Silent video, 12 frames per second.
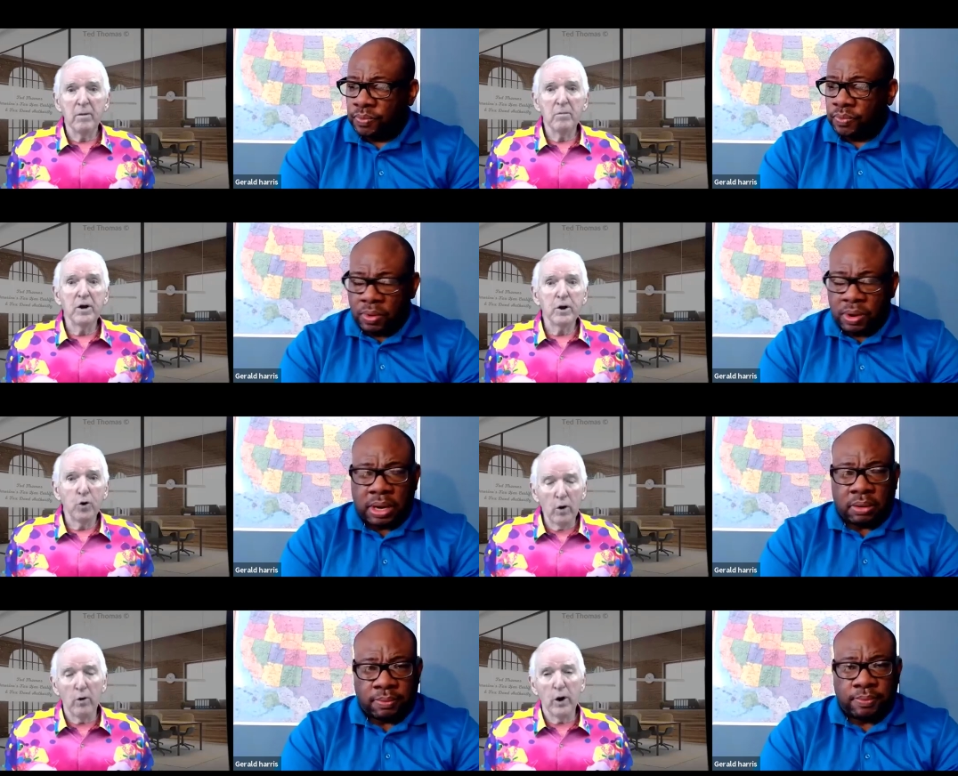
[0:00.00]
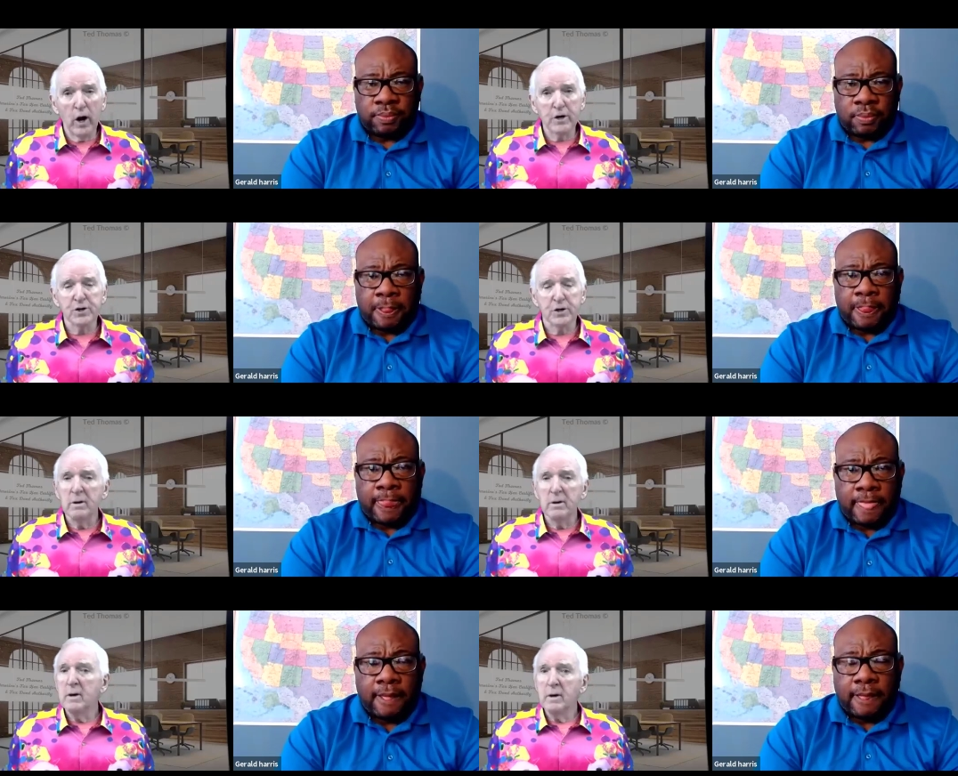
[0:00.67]
Speaker 1: Now, when you go to an
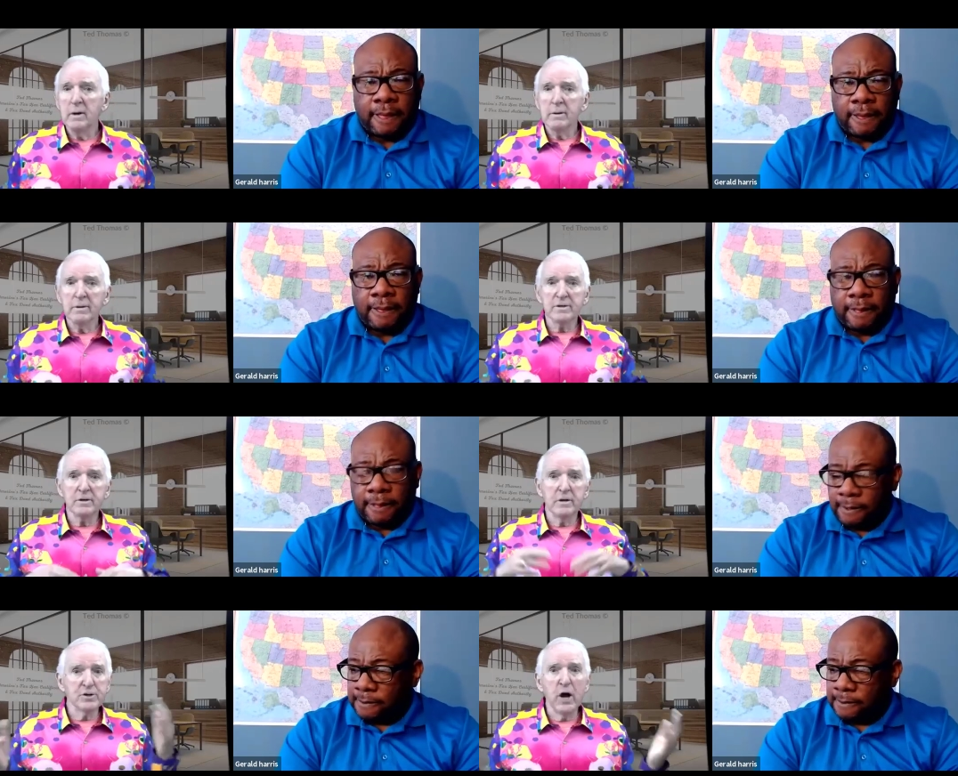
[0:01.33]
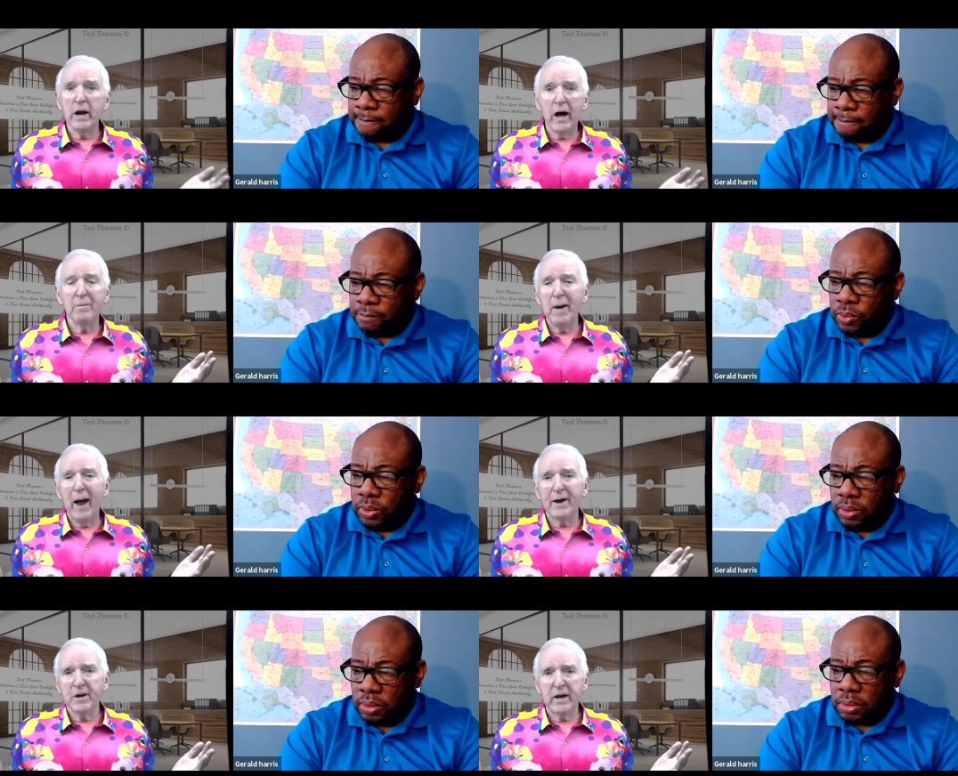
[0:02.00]
auction, it's not
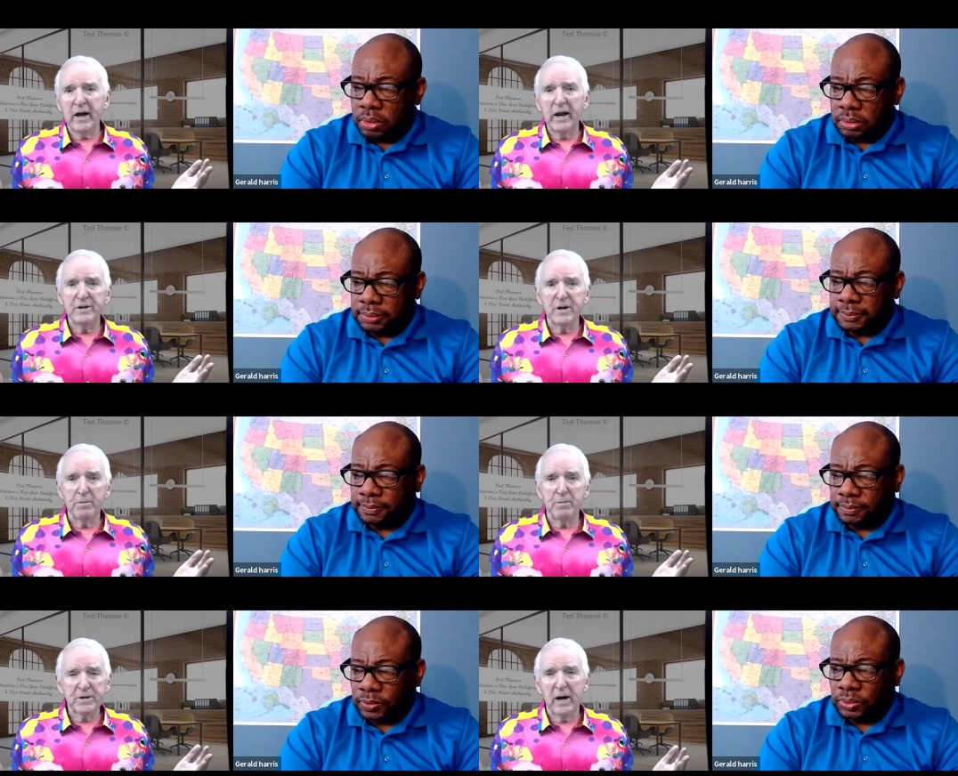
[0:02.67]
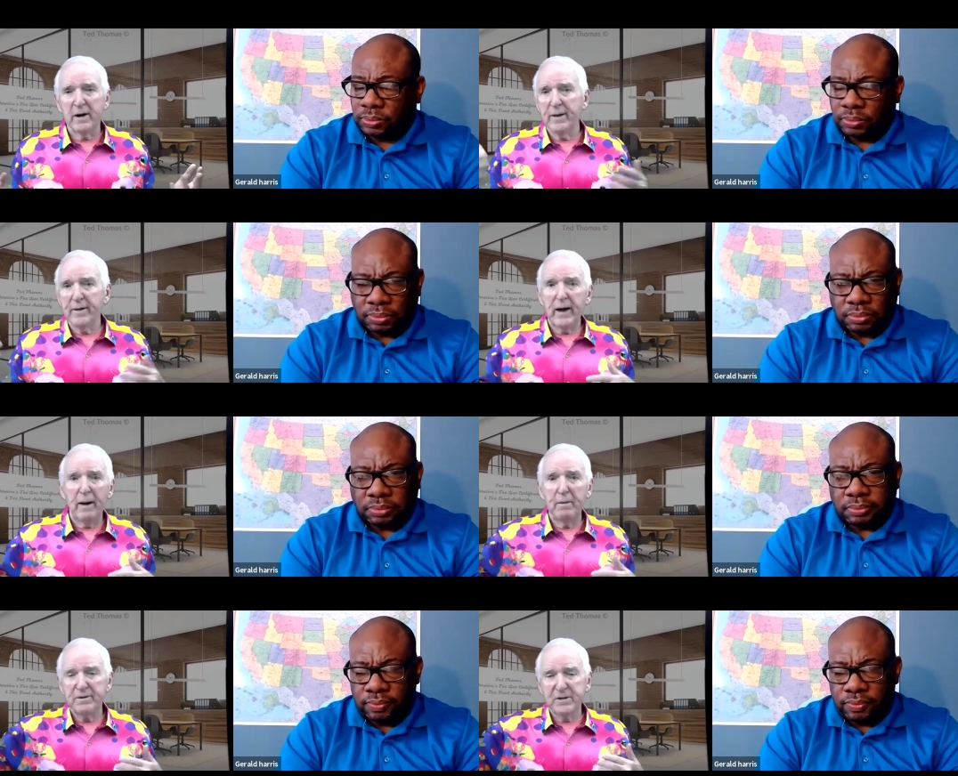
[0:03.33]
automatic you get 18%.
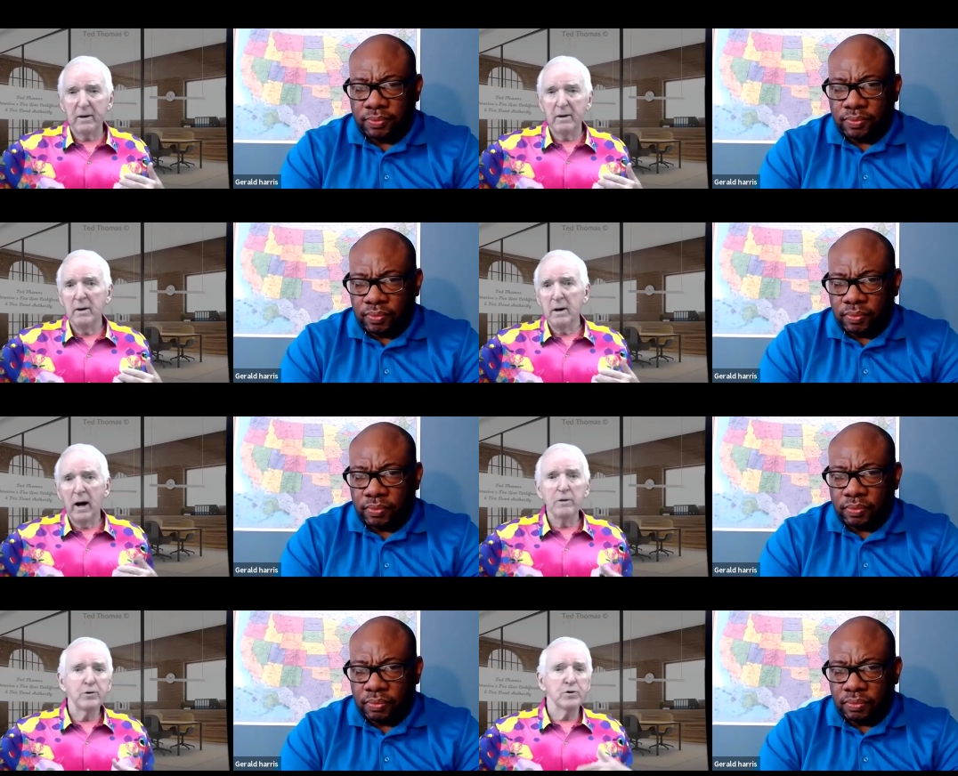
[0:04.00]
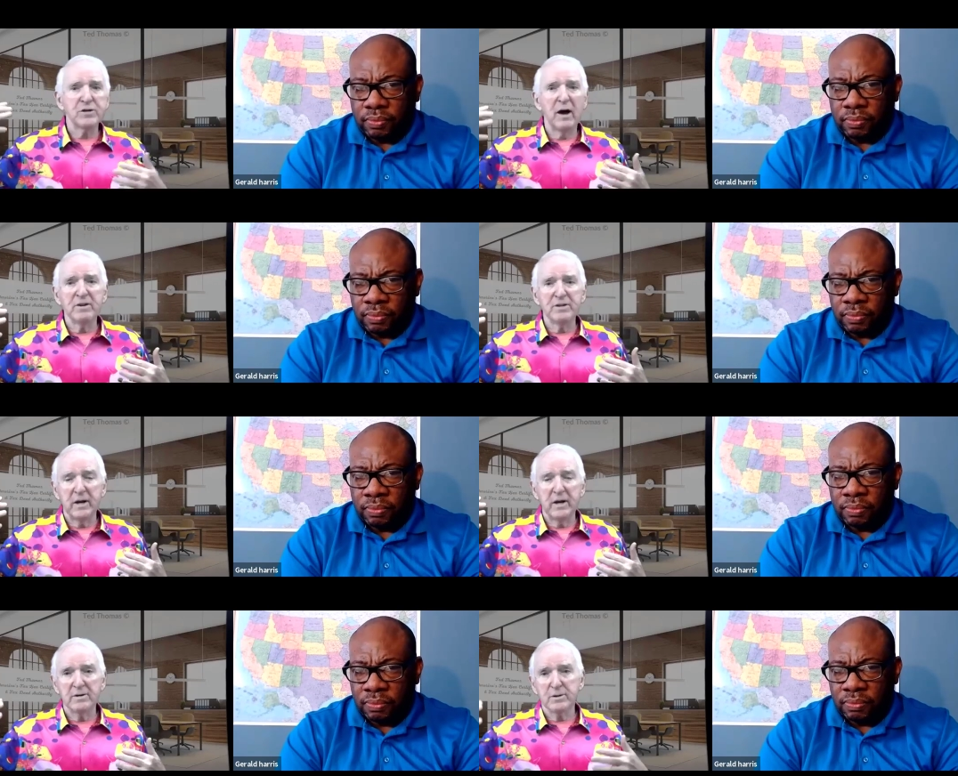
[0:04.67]
Another guy might say, I'll do
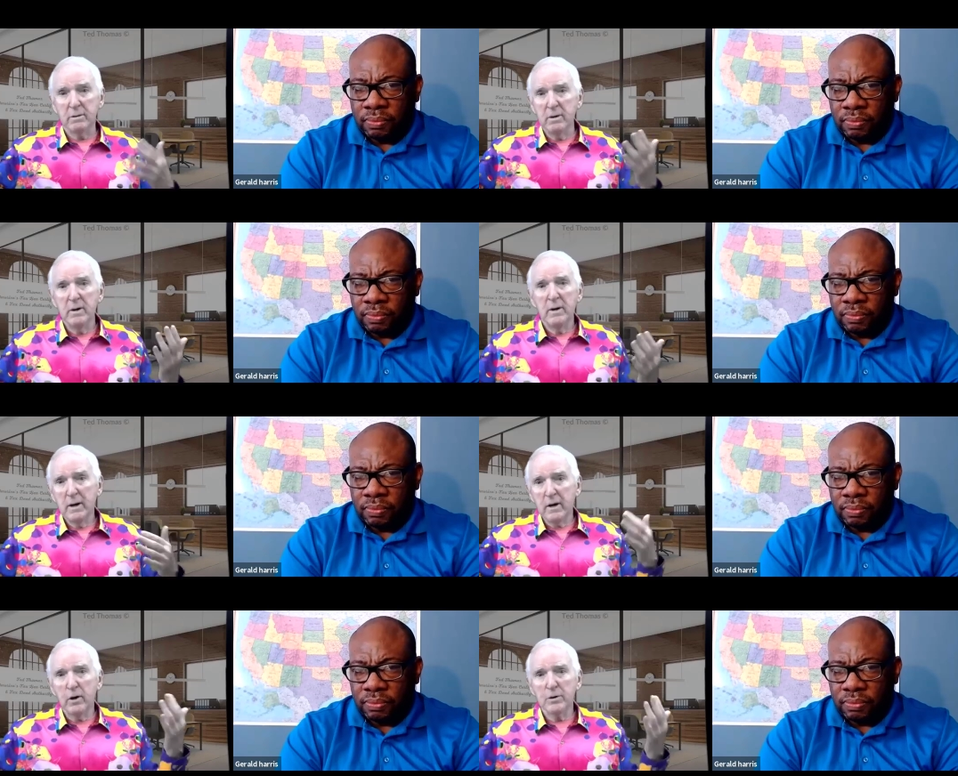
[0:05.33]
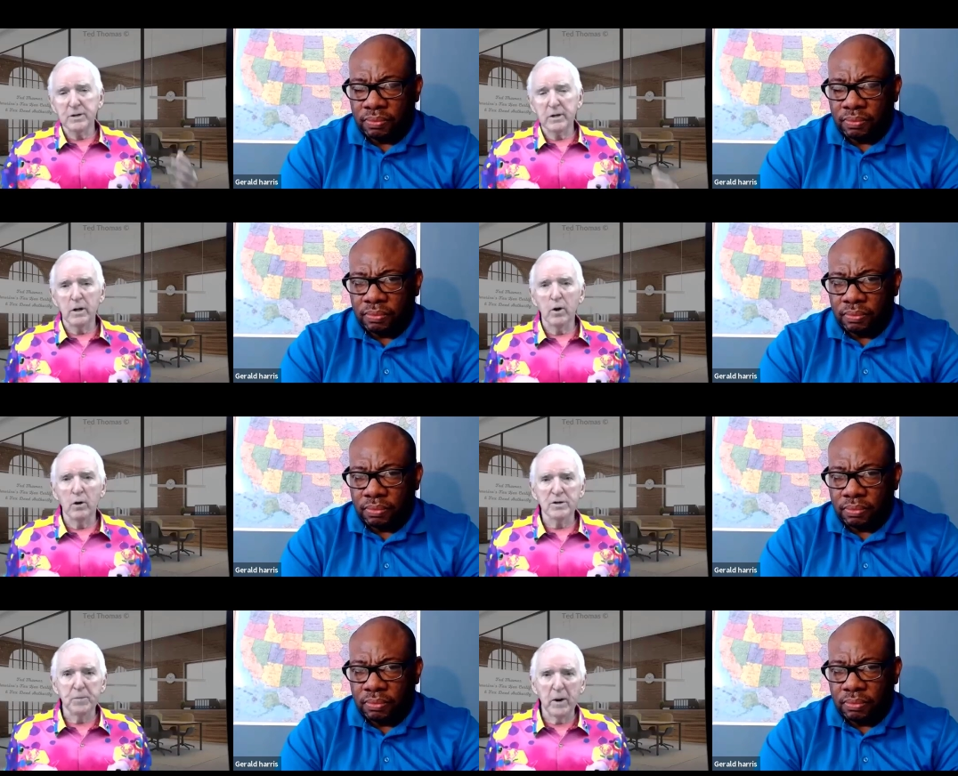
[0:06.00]
17. So it goes to the
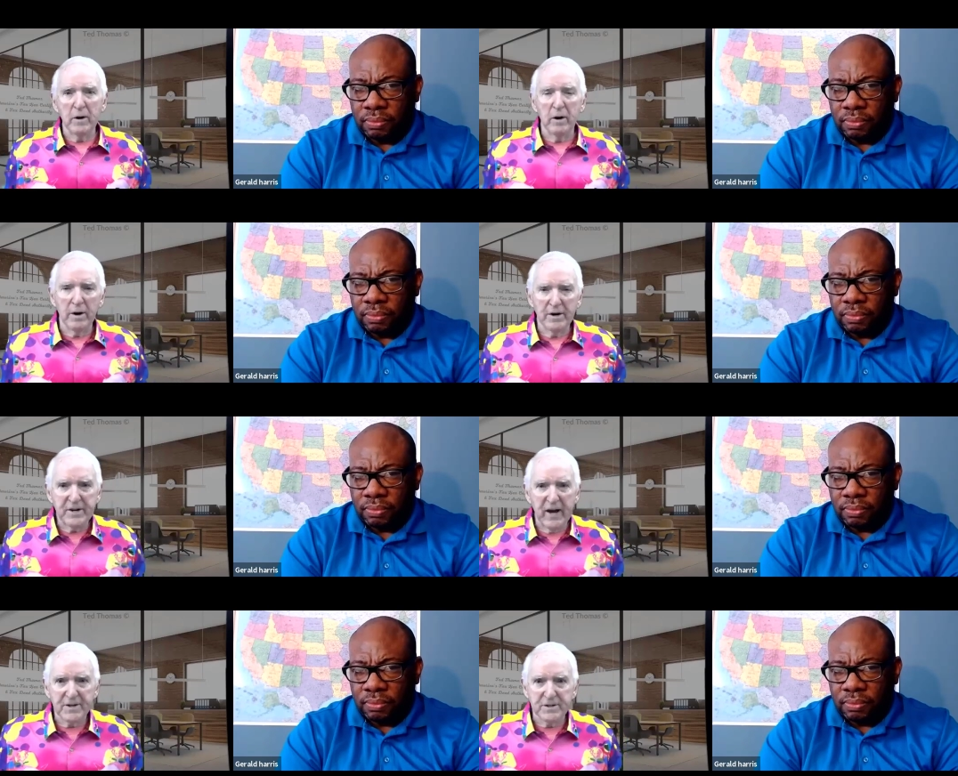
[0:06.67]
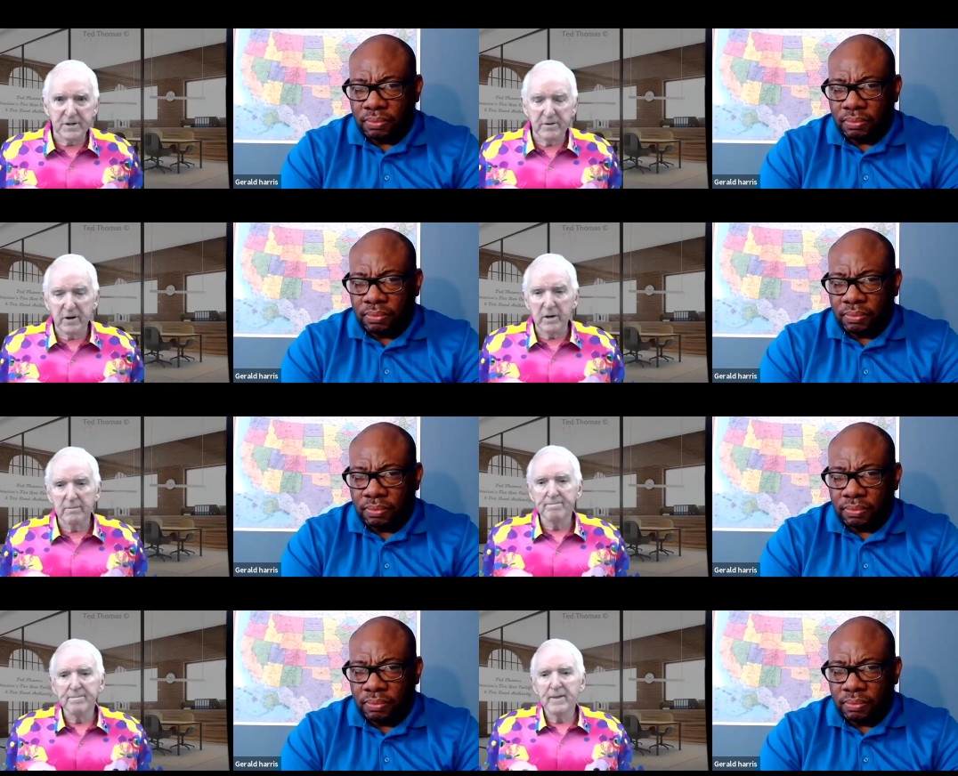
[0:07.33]
lowest bidder on a tax certificate.